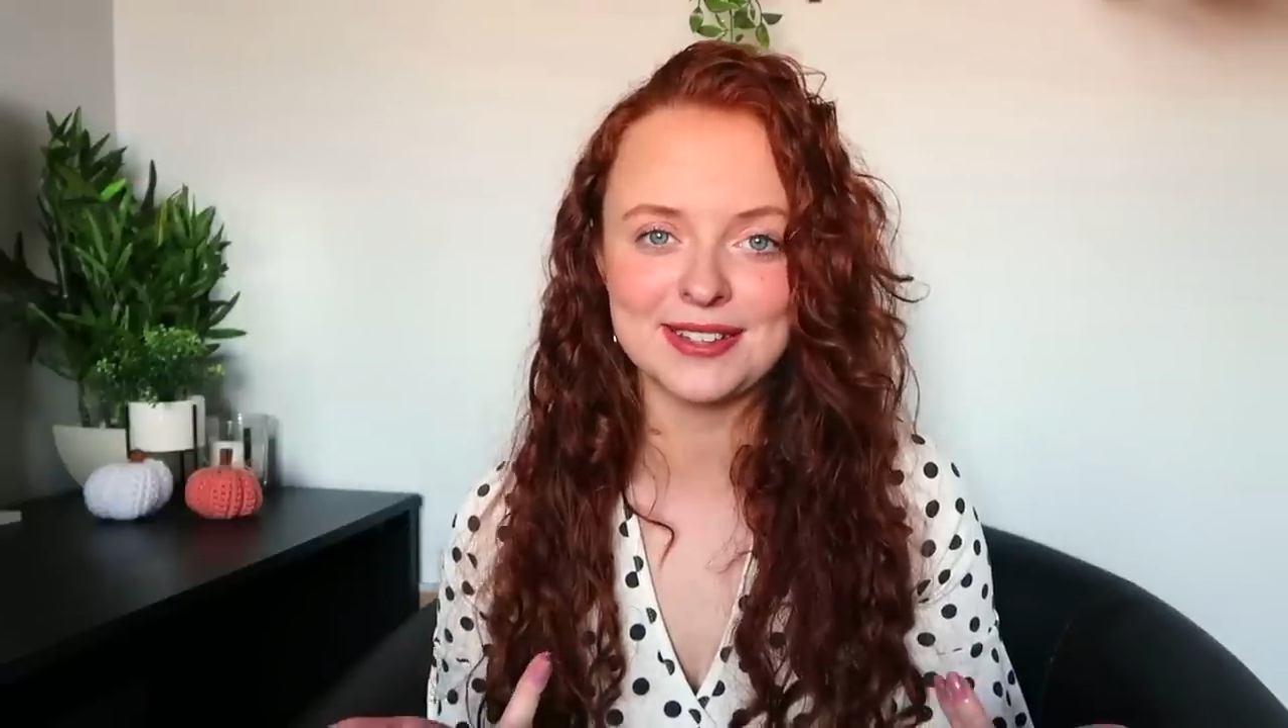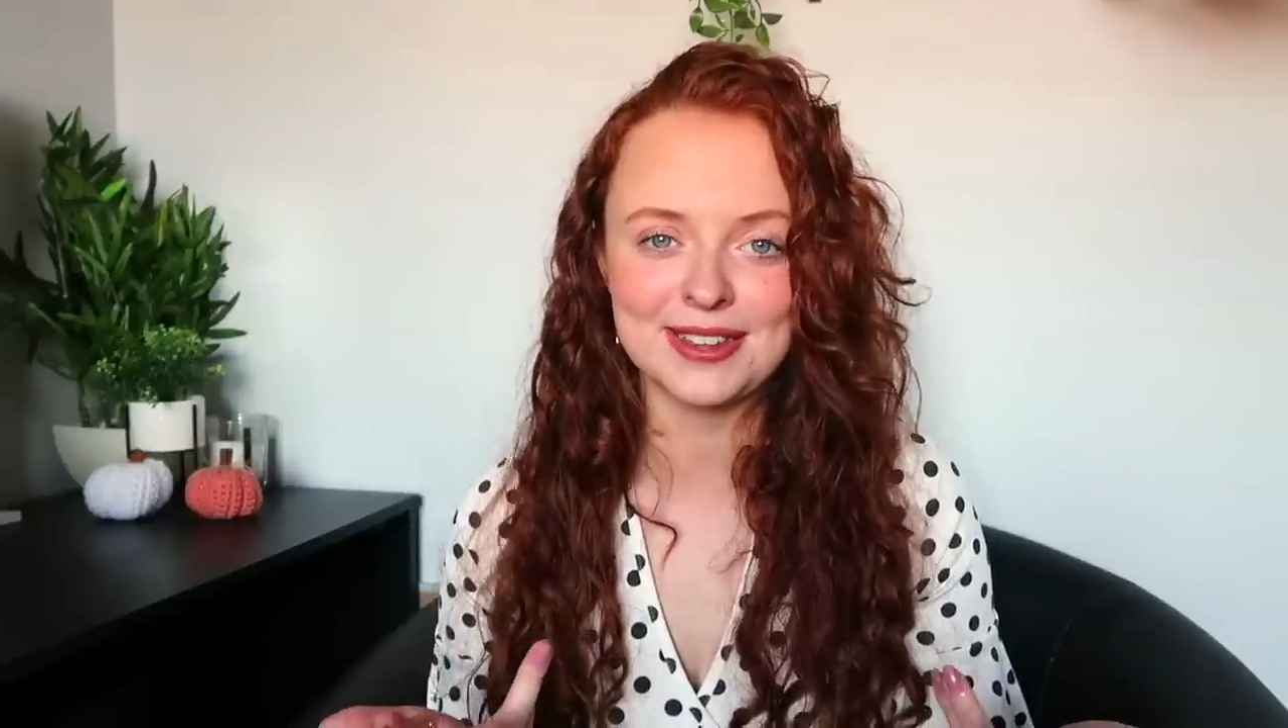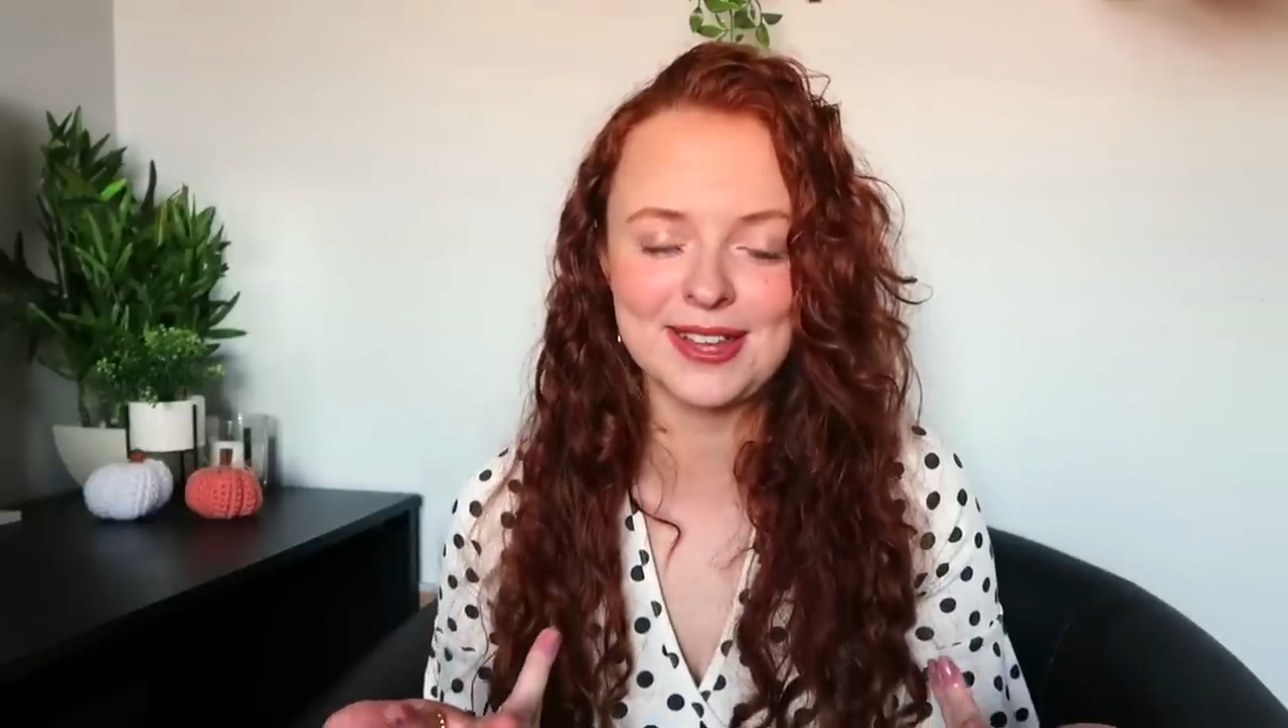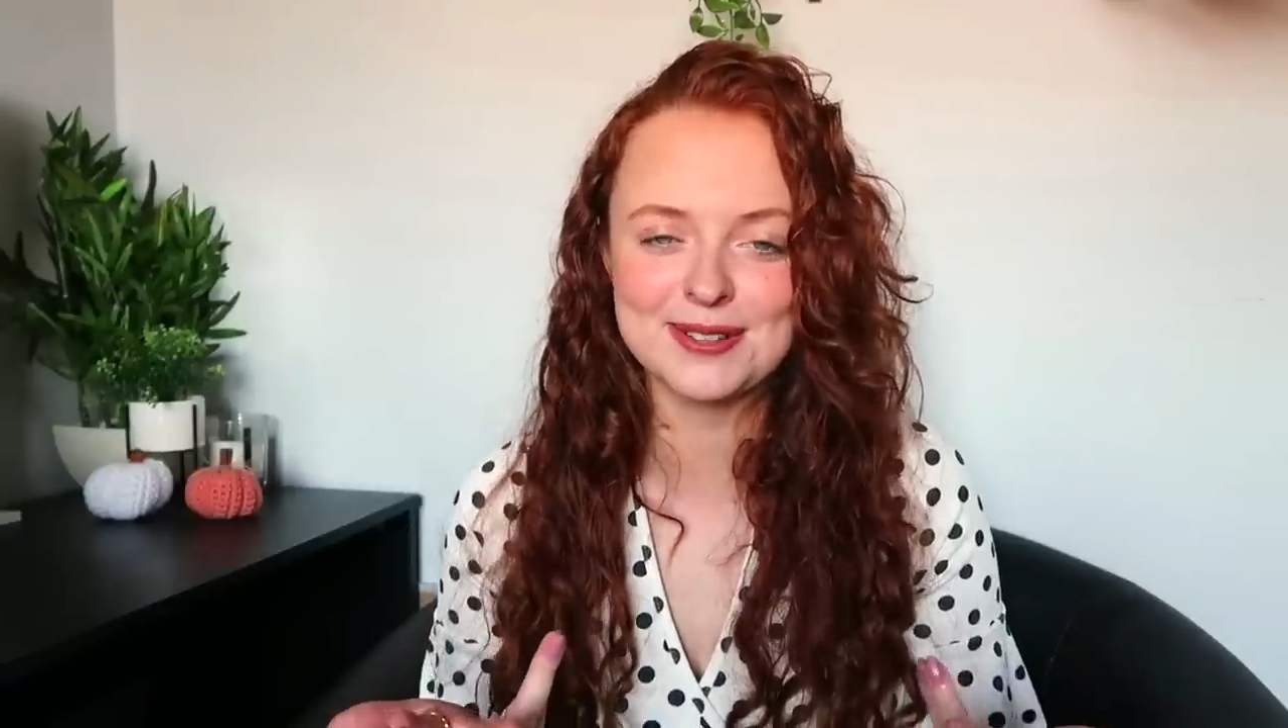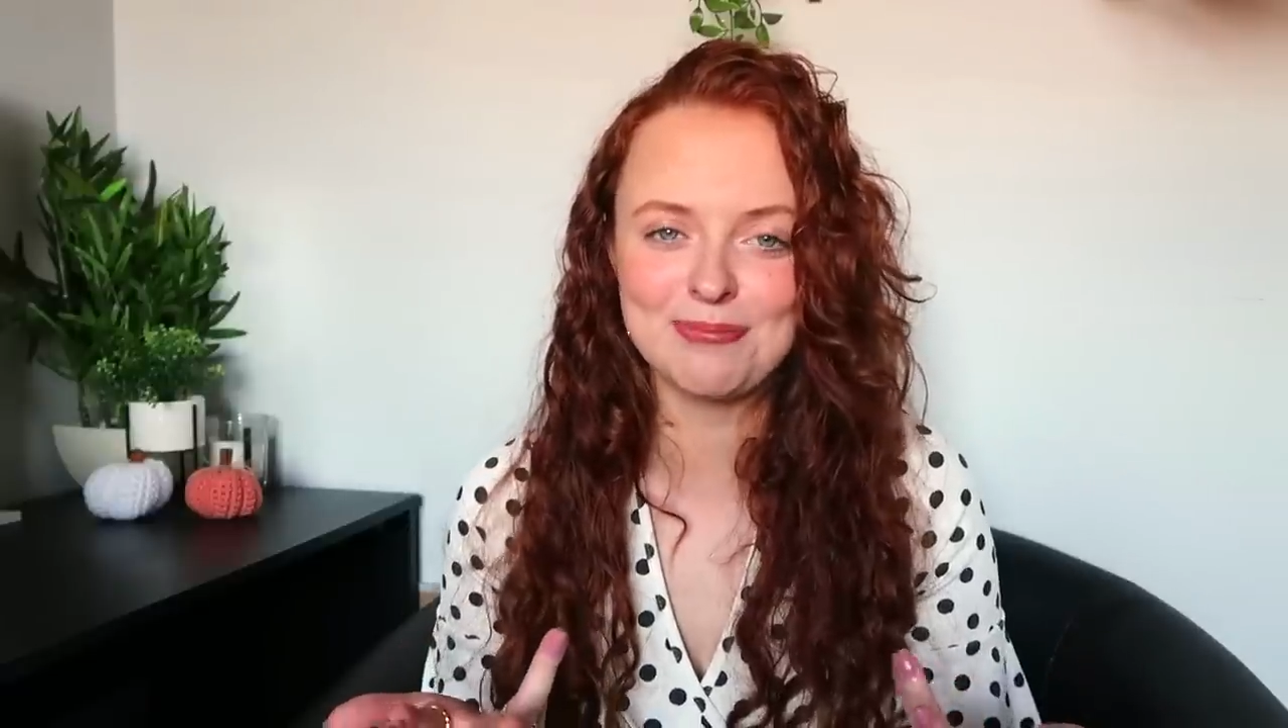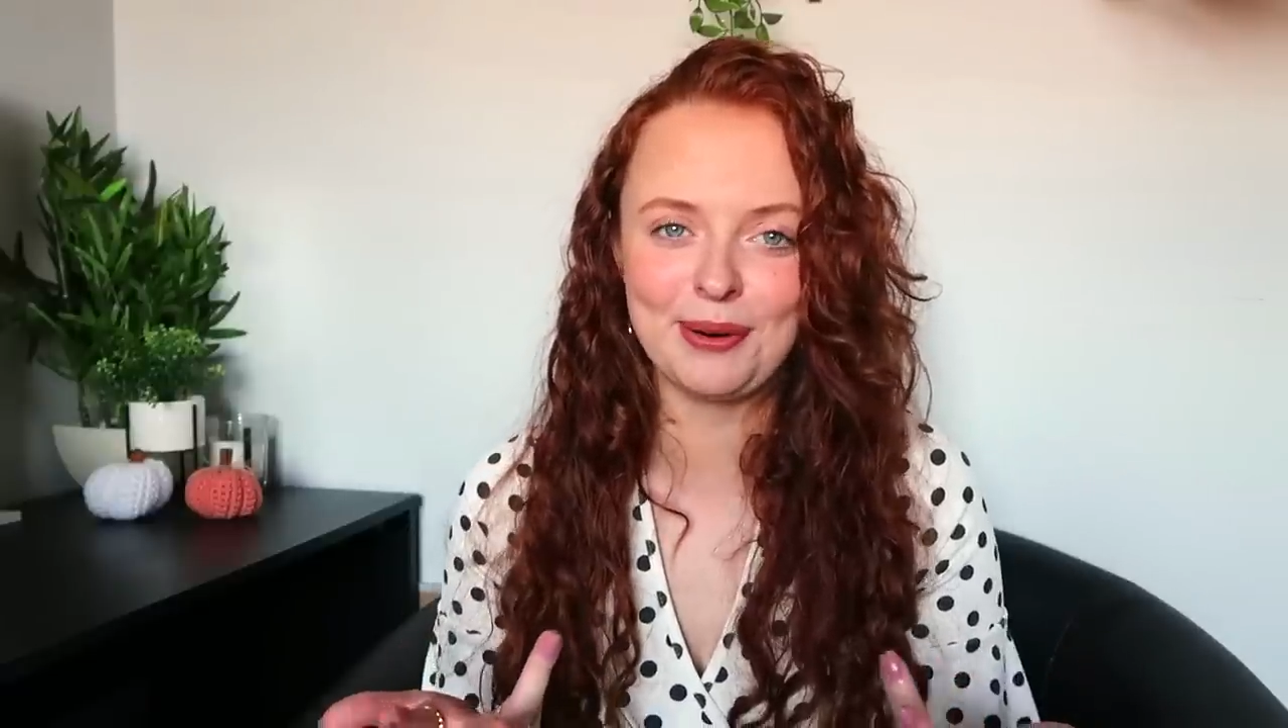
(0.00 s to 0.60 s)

at this